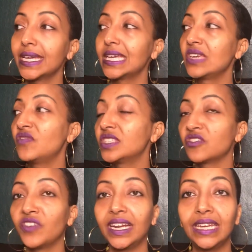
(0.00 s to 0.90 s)
if it's a
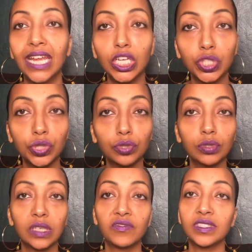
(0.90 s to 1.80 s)
financial,
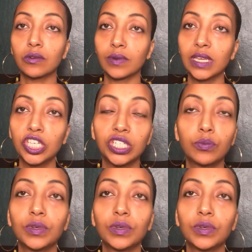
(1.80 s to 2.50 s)
if it's a relationship,